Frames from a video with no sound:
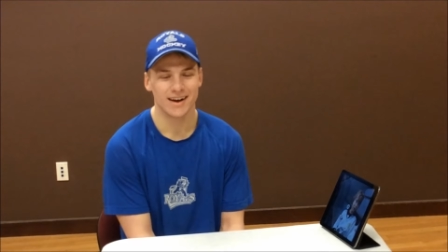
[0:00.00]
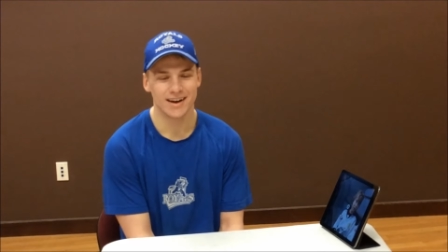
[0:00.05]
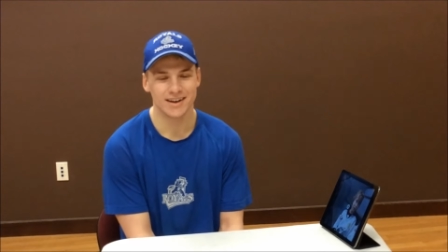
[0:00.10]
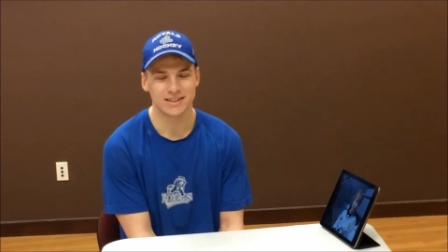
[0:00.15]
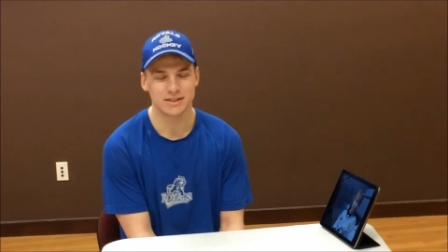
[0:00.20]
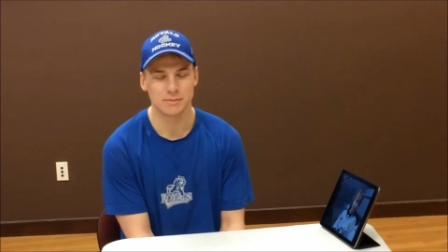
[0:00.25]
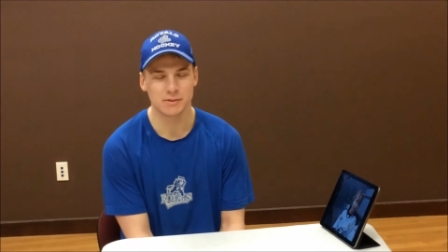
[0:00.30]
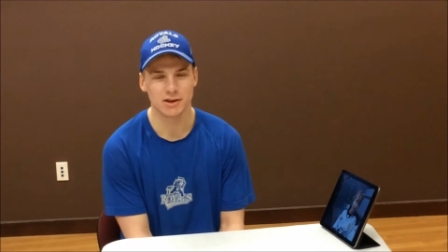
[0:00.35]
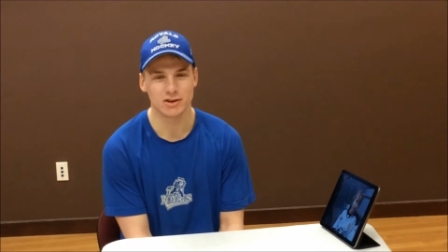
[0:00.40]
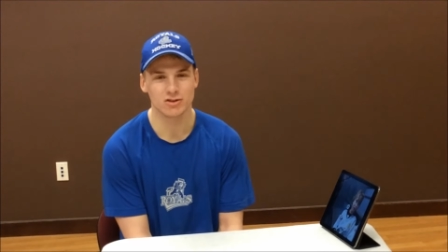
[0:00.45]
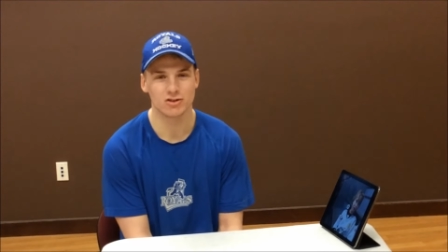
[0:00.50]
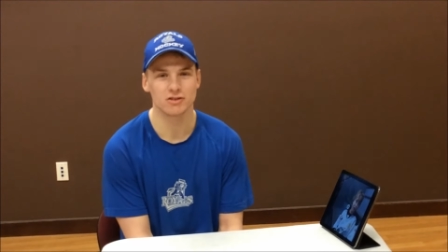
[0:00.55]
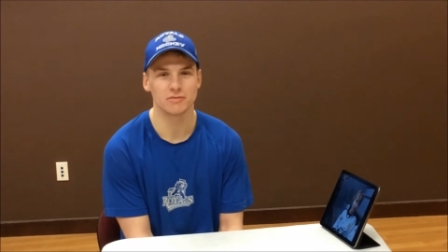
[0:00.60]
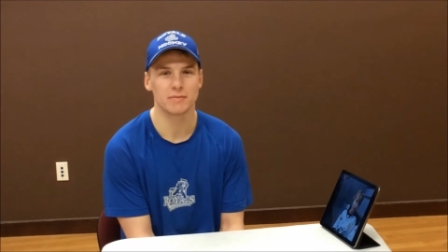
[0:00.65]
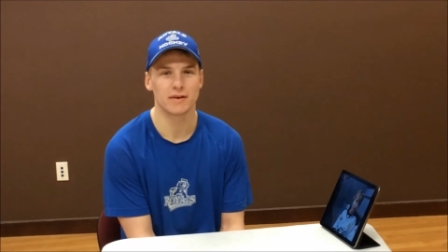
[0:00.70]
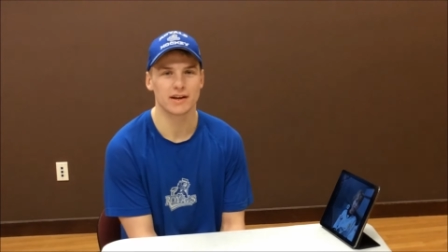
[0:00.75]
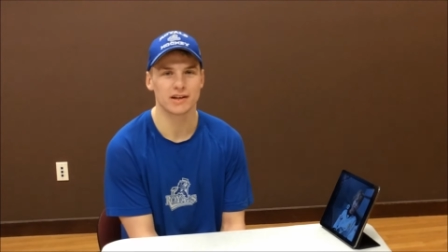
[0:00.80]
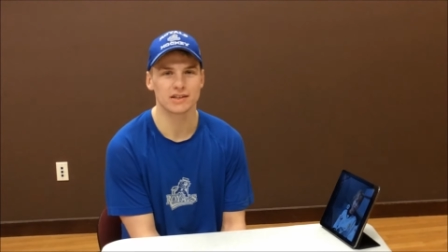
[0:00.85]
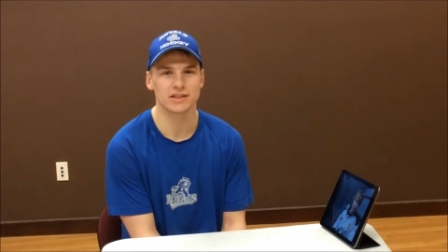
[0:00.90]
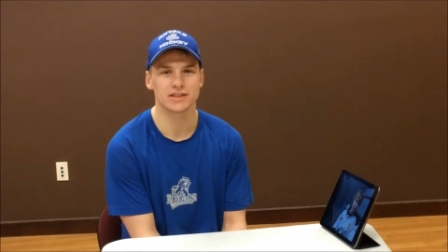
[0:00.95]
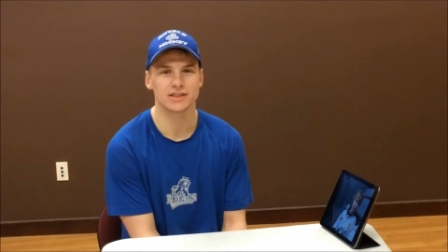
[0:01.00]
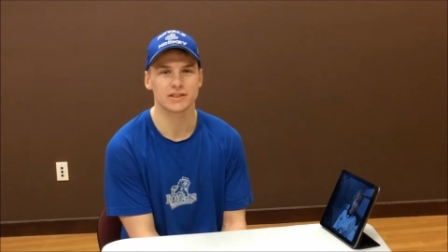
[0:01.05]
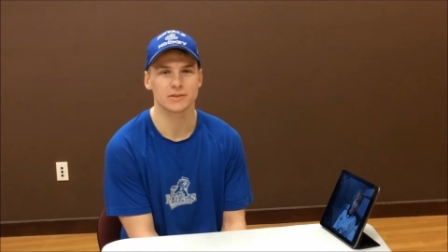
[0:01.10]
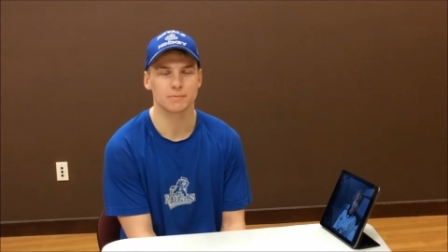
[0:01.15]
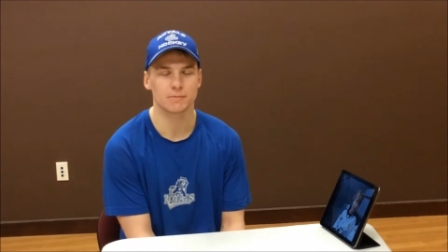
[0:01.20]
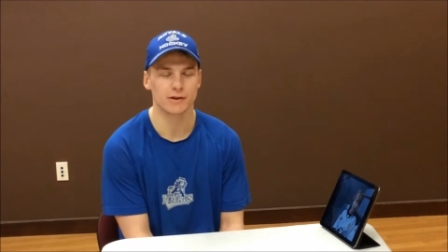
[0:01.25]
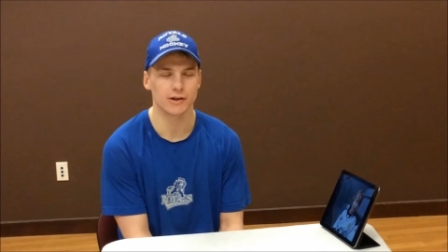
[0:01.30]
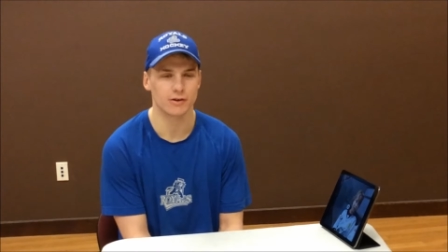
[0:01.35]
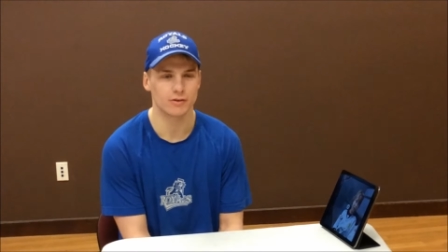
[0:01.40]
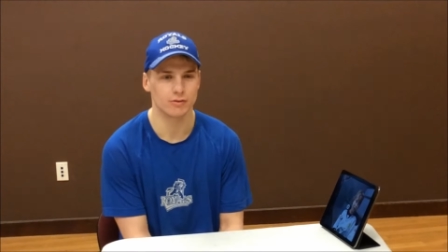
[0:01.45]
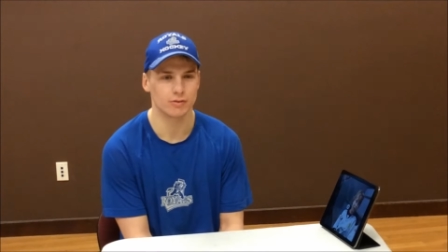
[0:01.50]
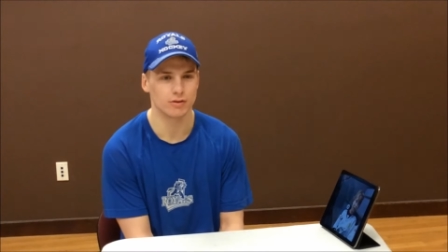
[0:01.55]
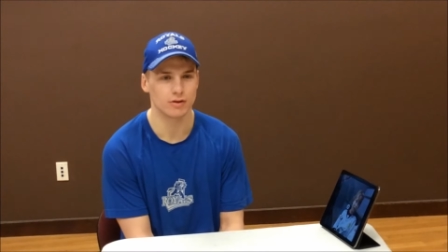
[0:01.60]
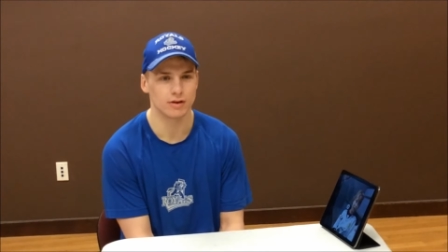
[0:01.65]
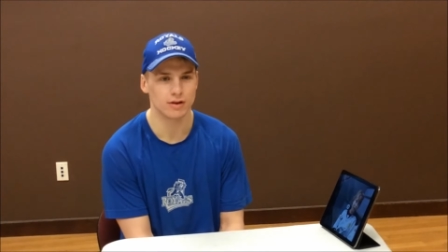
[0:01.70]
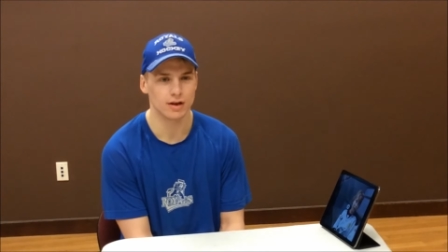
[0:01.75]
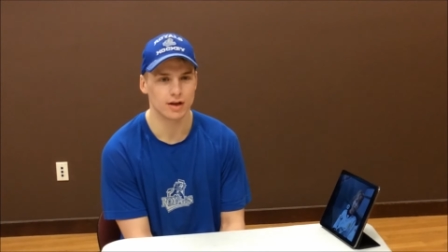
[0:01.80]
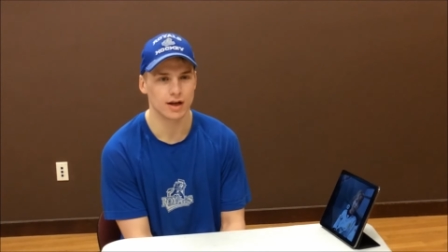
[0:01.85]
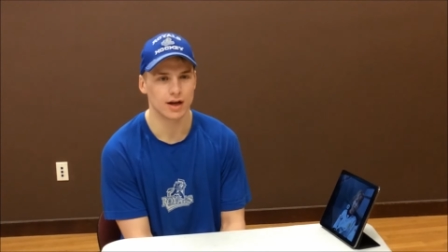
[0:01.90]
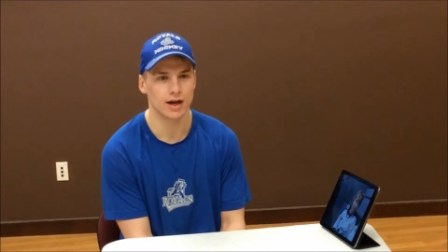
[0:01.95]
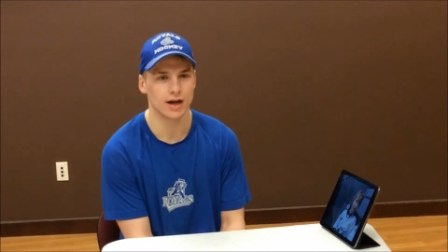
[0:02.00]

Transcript: Uh, to be a gold medalist is pretty cool.